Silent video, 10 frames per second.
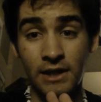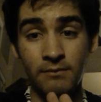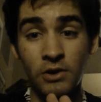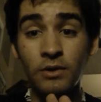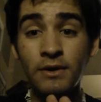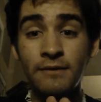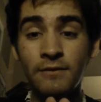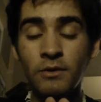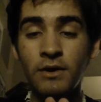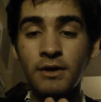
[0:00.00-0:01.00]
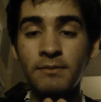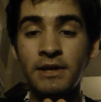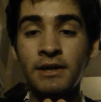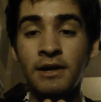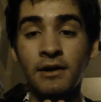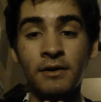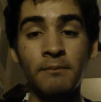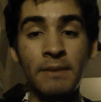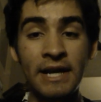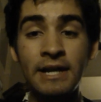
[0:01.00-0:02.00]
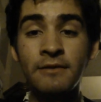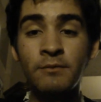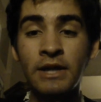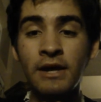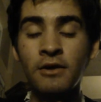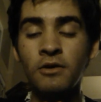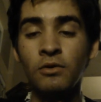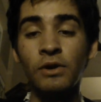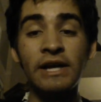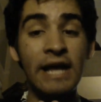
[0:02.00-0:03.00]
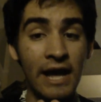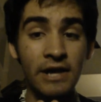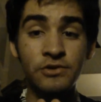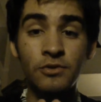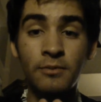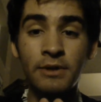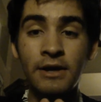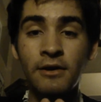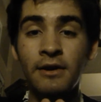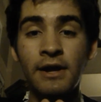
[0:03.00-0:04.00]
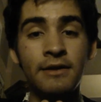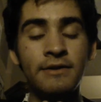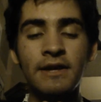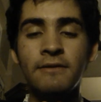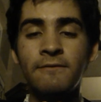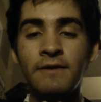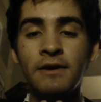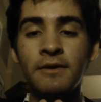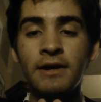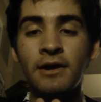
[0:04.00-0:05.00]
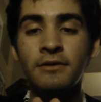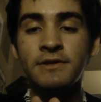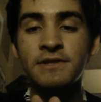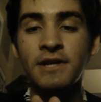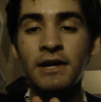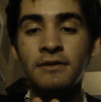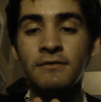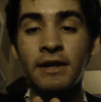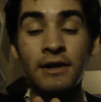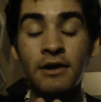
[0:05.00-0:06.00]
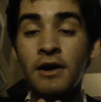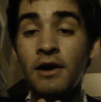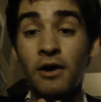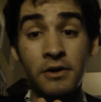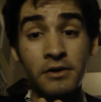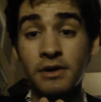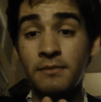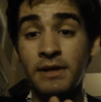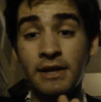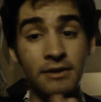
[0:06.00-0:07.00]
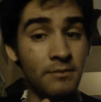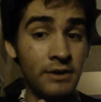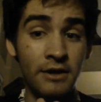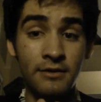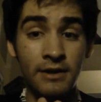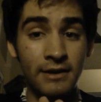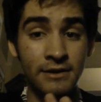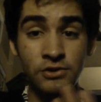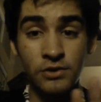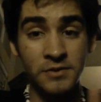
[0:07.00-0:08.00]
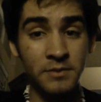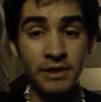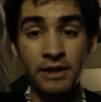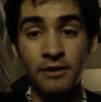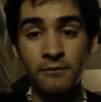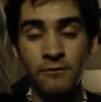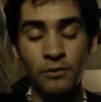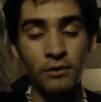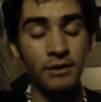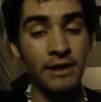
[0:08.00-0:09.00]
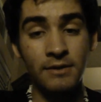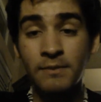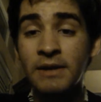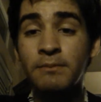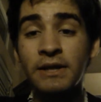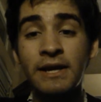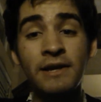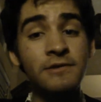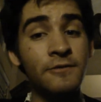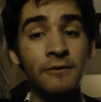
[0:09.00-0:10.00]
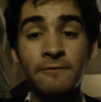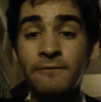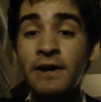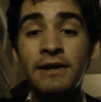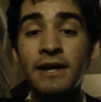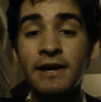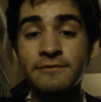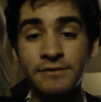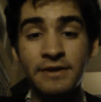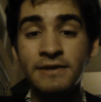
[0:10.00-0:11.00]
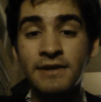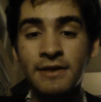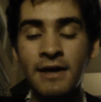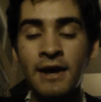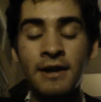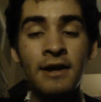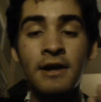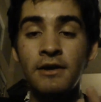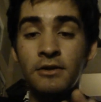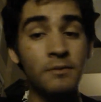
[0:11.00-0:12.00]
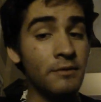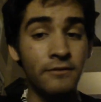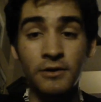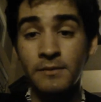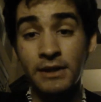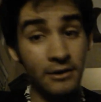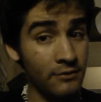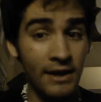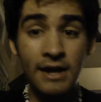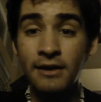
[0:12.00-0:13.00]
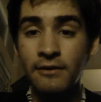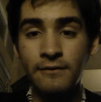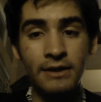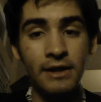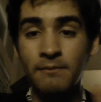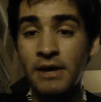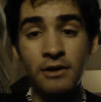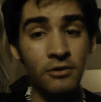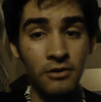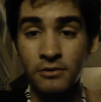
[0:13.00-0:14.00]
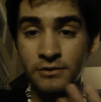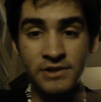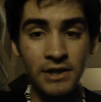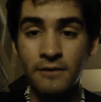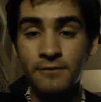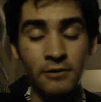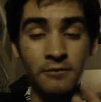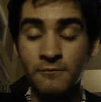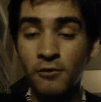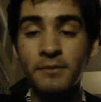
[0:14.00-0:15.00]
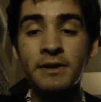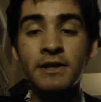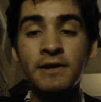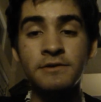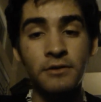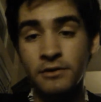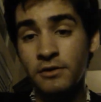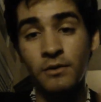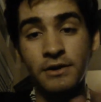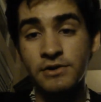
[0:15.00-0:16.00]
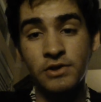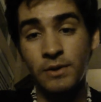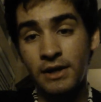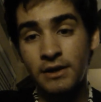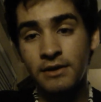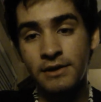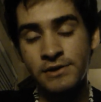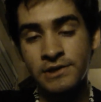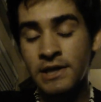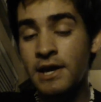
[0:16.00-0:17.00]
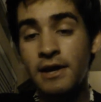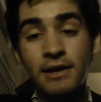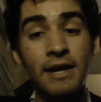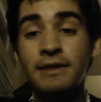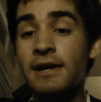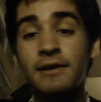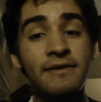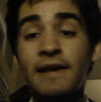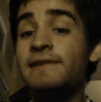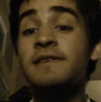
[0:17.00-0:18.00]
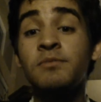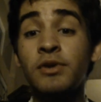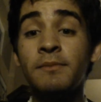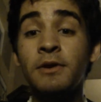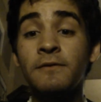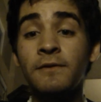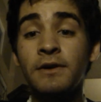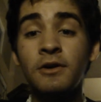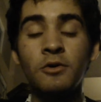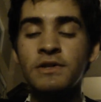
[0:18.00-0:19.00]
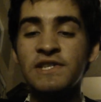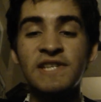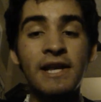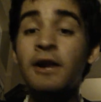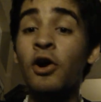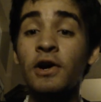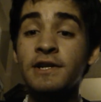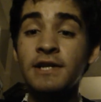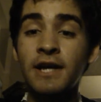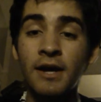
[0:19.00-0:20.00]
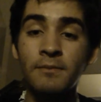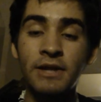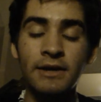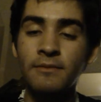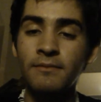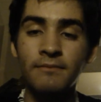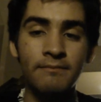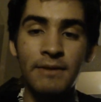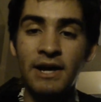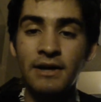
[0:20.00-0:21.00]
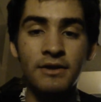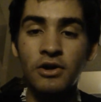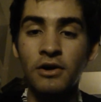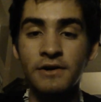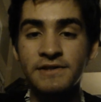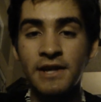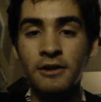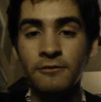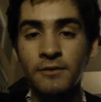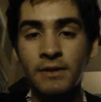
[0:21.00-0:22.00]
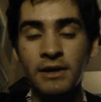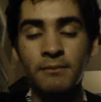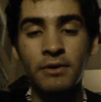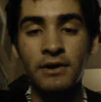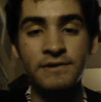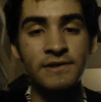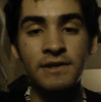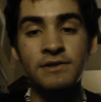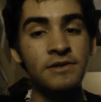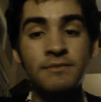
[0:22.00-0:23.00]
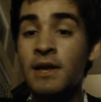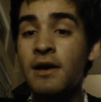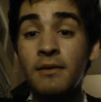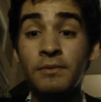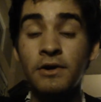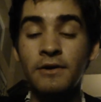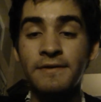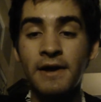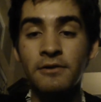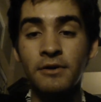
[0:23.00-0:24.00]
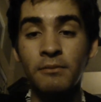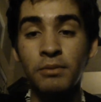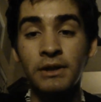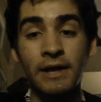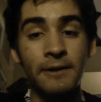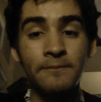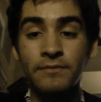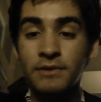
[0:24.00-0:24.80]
game. Know if you want to be a competitive player or a casual player, and then figuring out just kind of like, are you going to be like the player that enjoys playing for like the big plays, for the fun decks, for things like that? You prefer to be like creative and like make your own stuff, your own formulas, or do you want to just go ahead and like just get like a deck that's pre-built for you, just get an archetype, like buy the cards together from like a box and then just put it all together and play?